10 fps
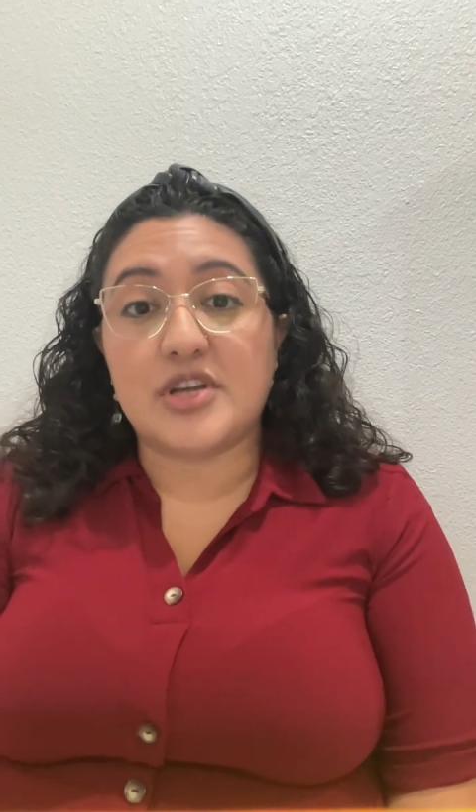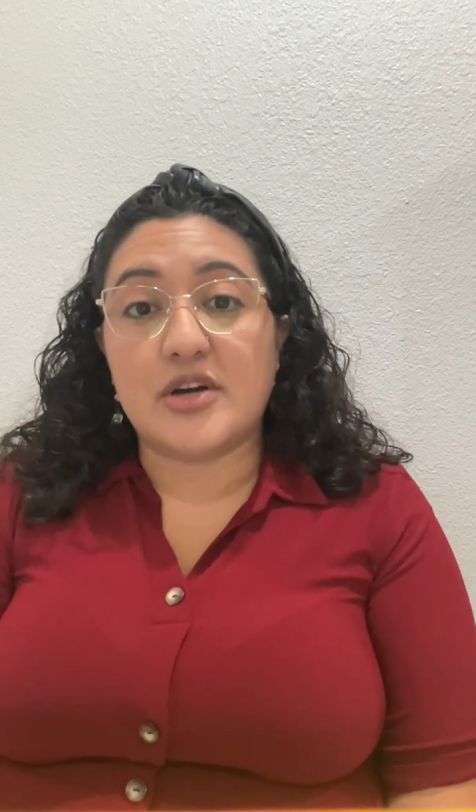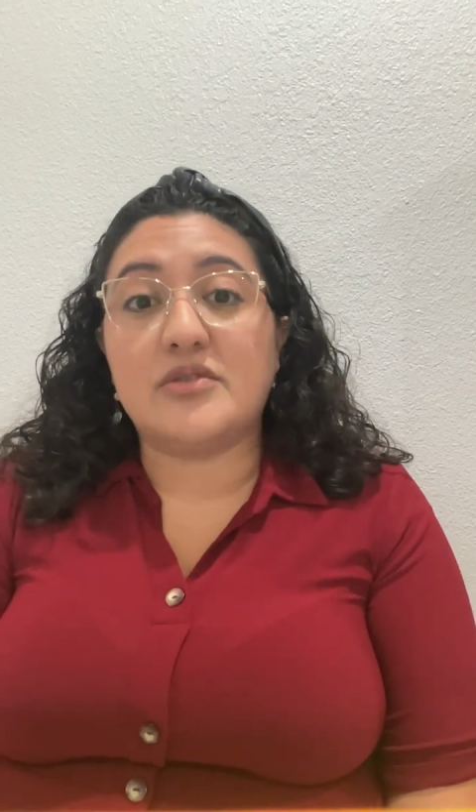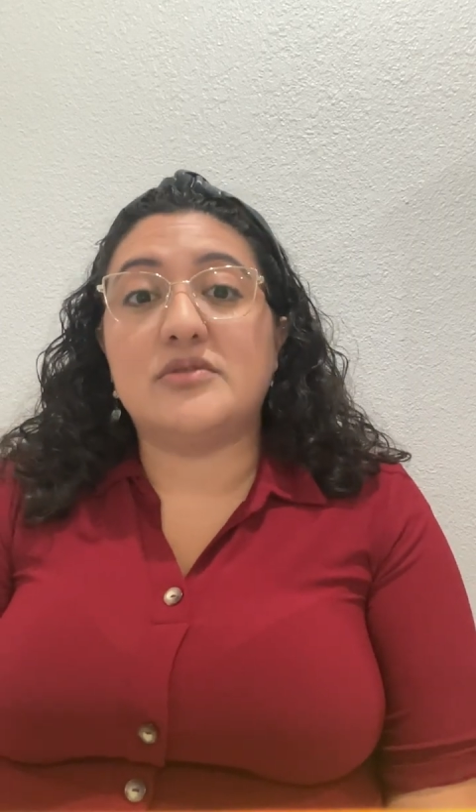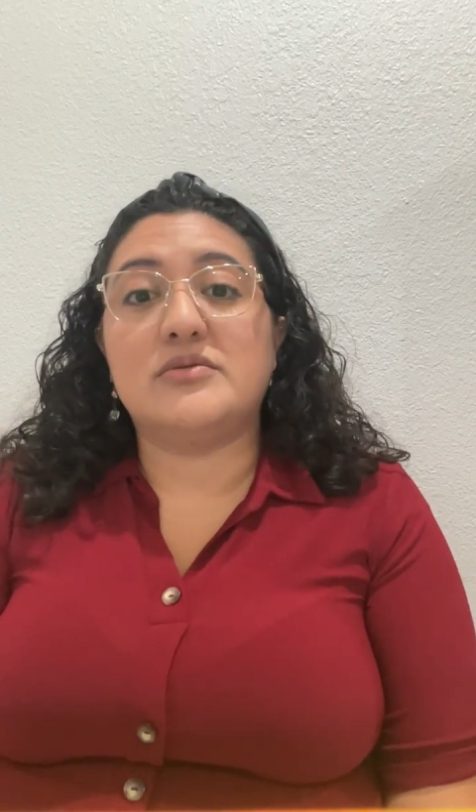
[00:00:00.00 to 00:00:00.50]

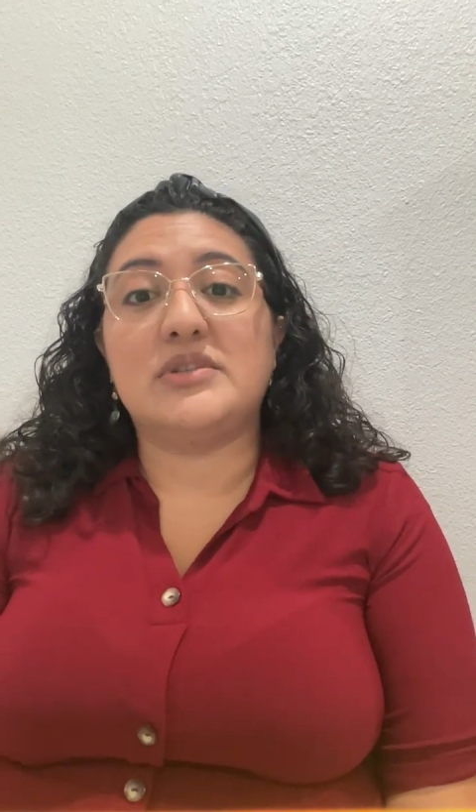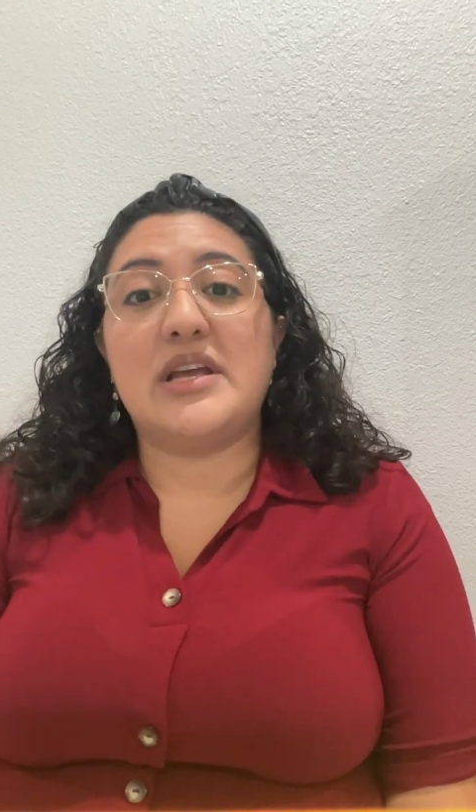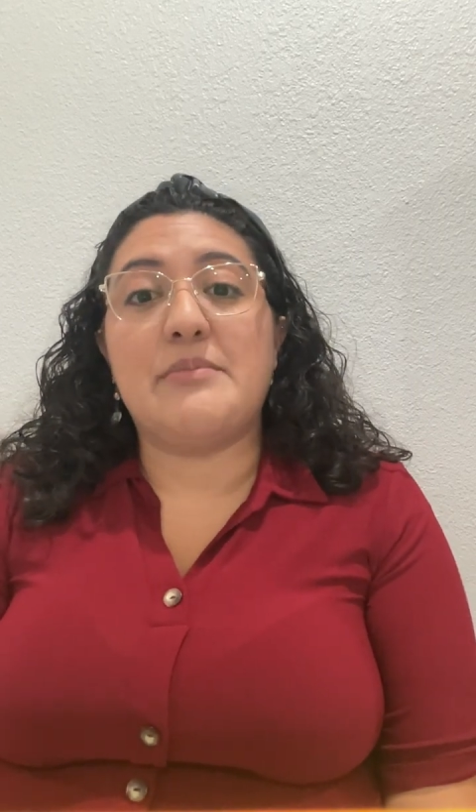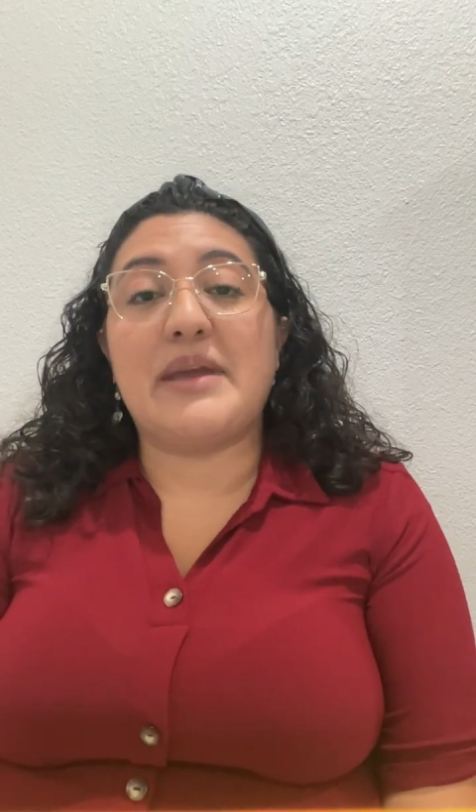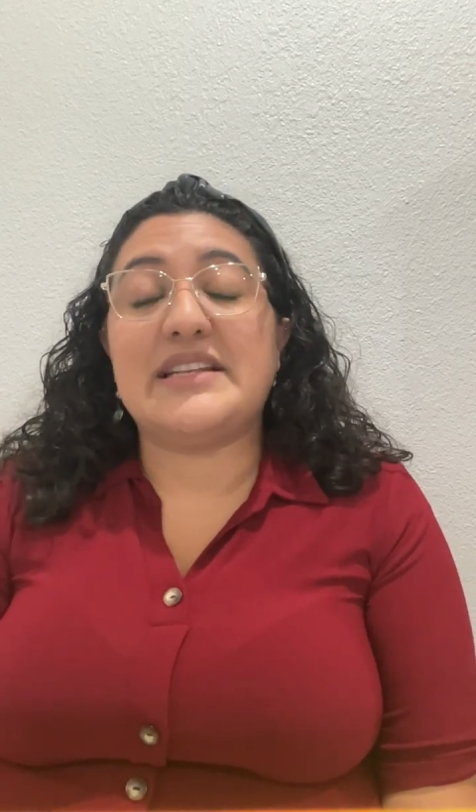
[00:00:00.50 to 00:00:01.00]
tone,
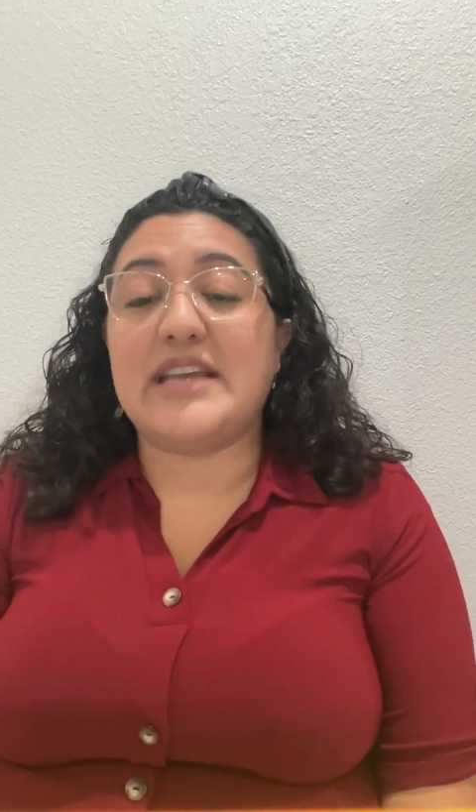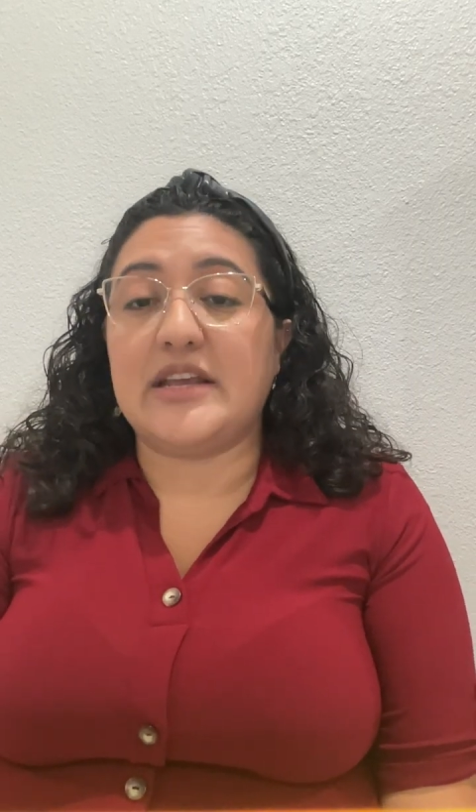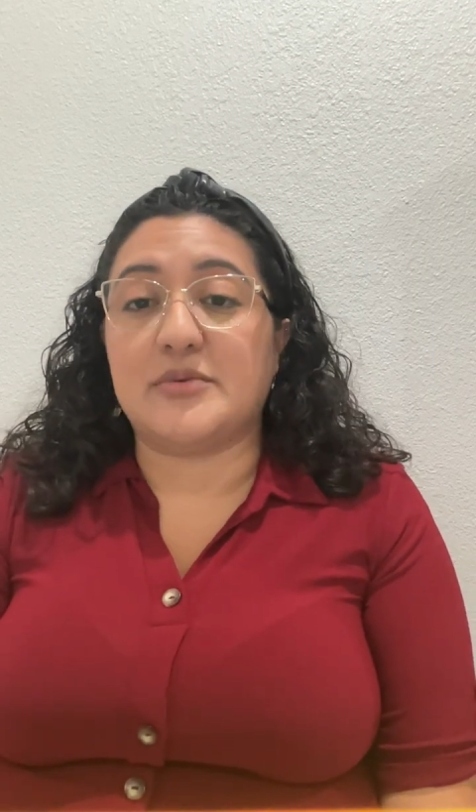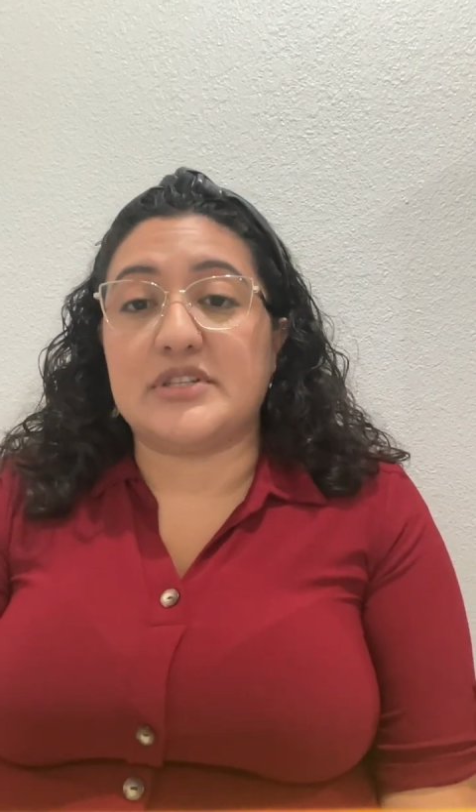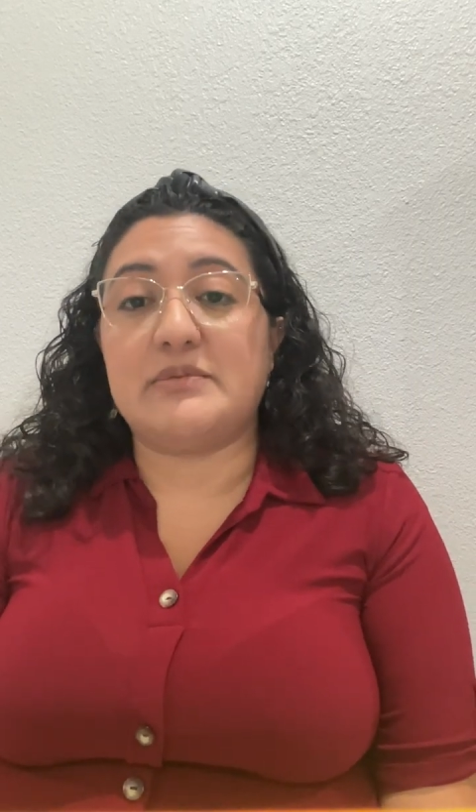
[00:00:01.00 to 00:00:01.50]
maintain
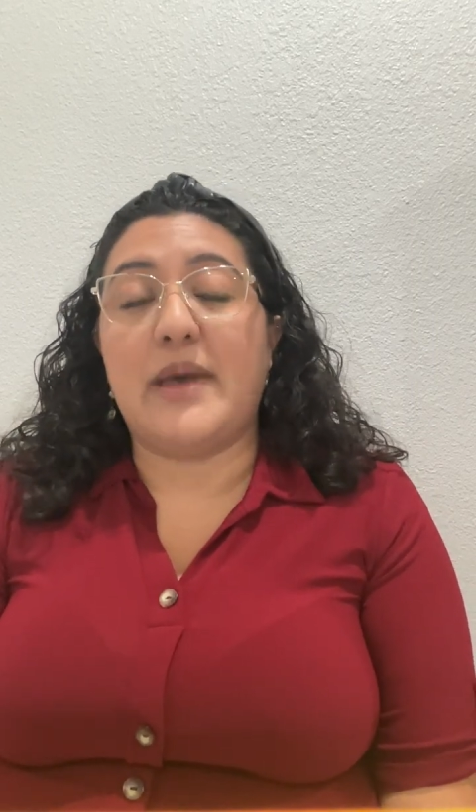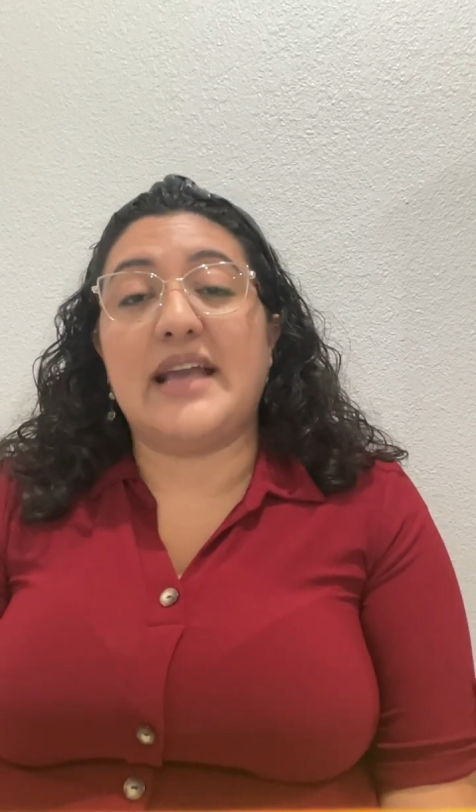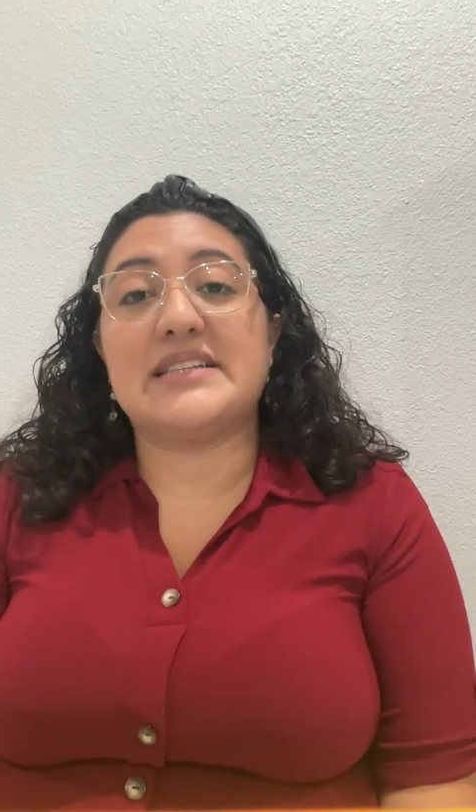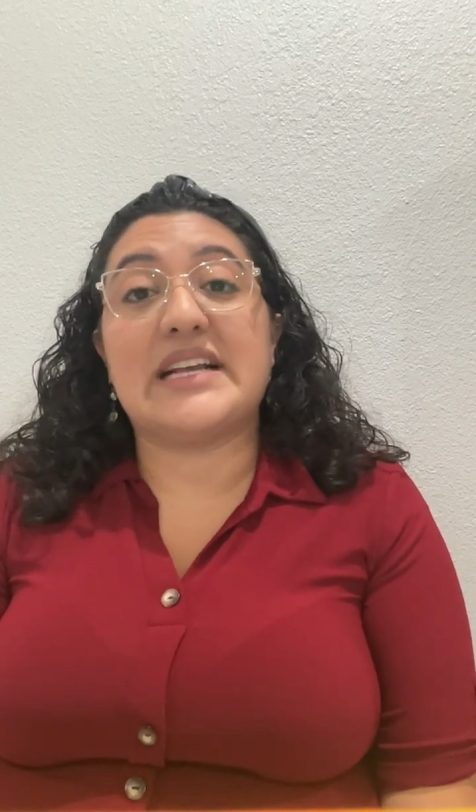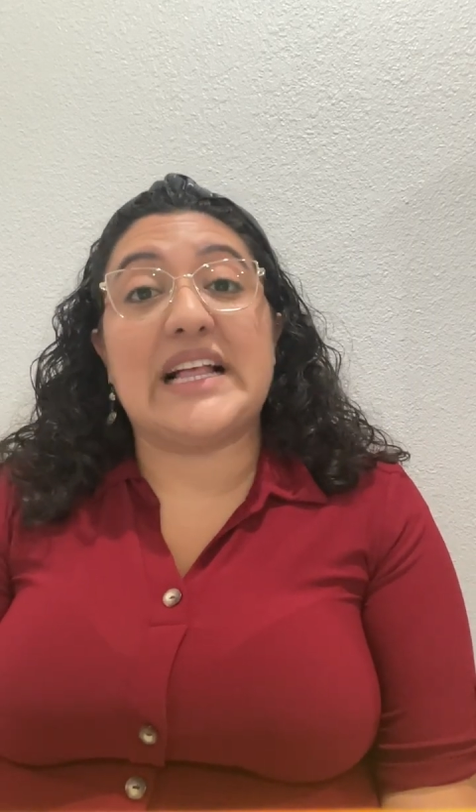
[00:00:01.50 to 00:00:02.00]
respect,